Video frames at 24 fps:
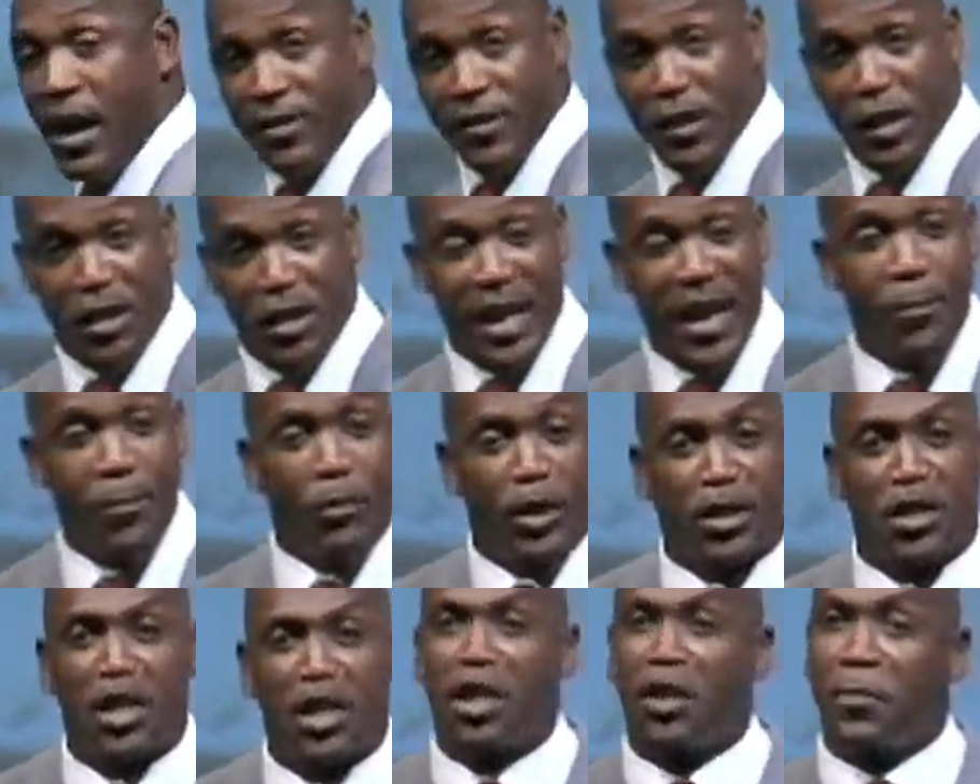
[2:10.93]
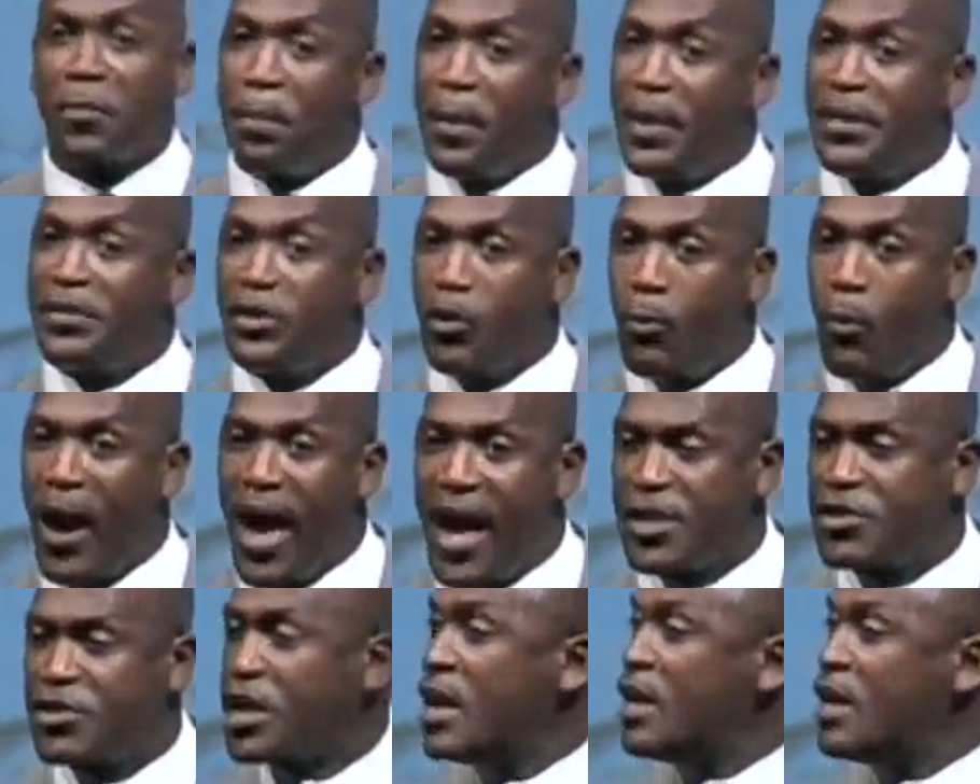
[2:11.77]
on this team was to split the
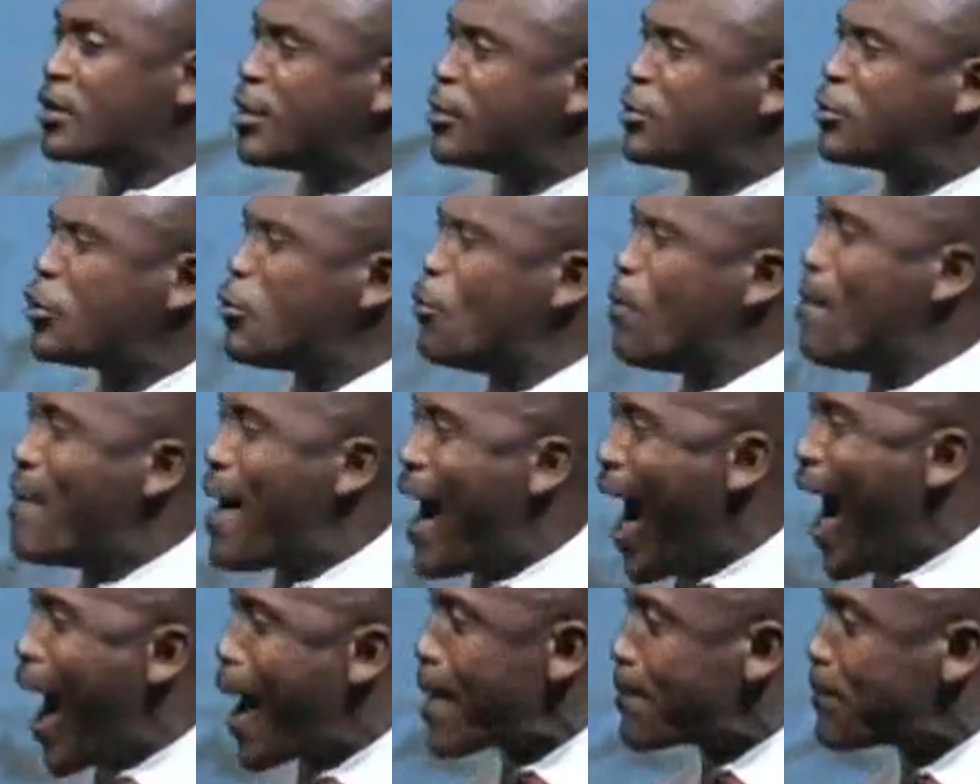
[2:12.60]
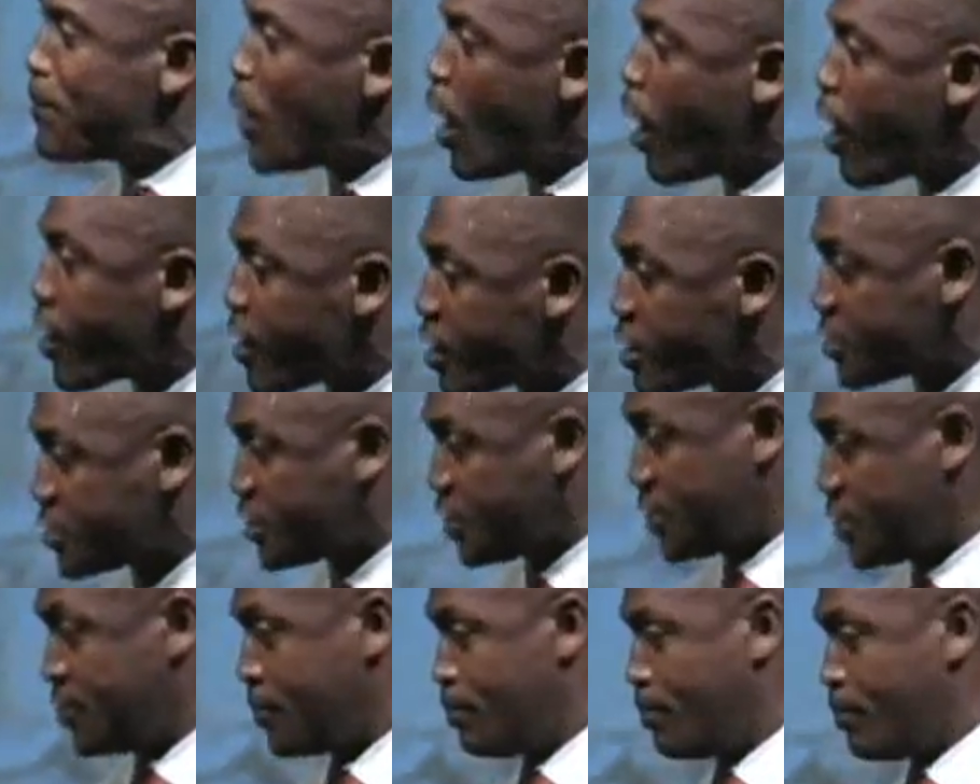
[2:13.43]
wedge, to do my
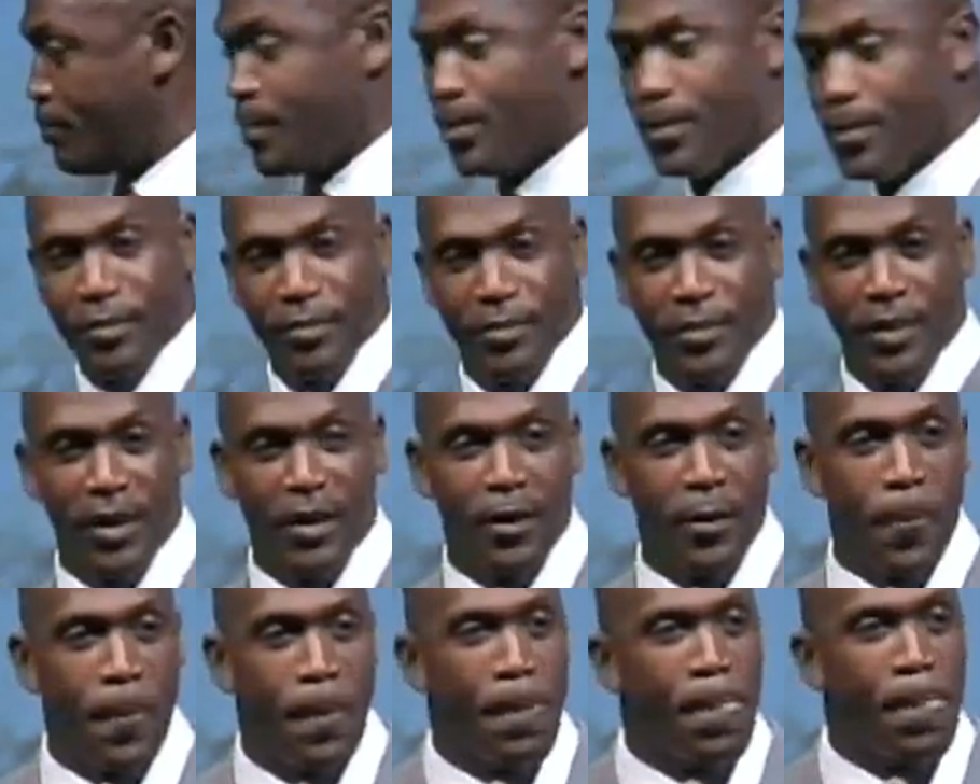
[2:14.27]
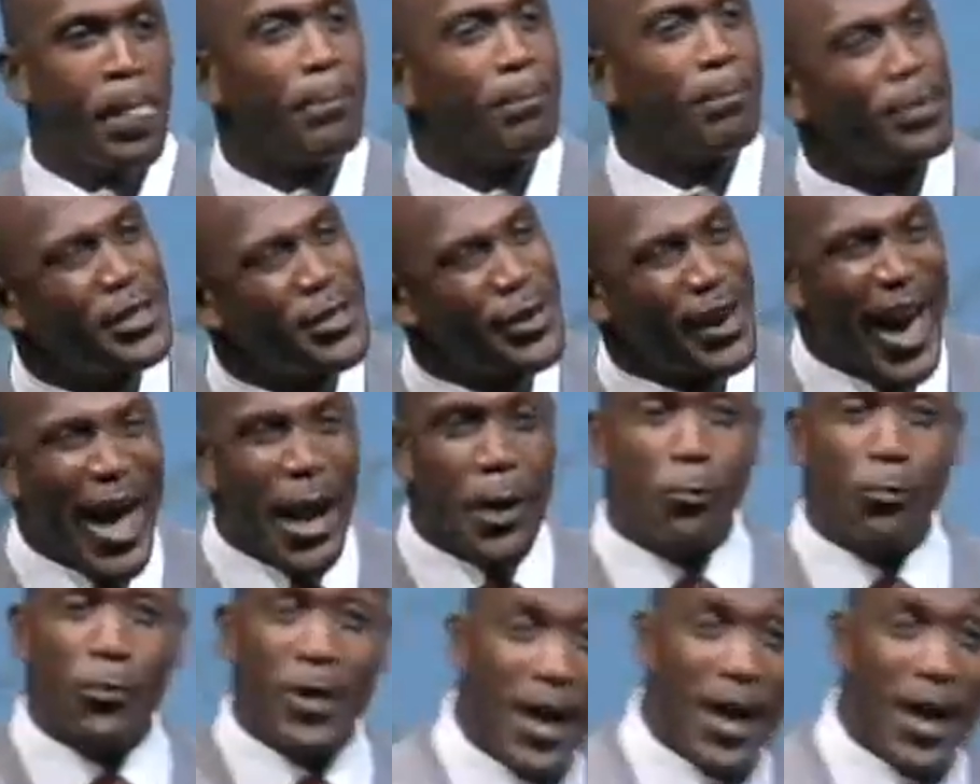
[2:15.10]
part. But you got to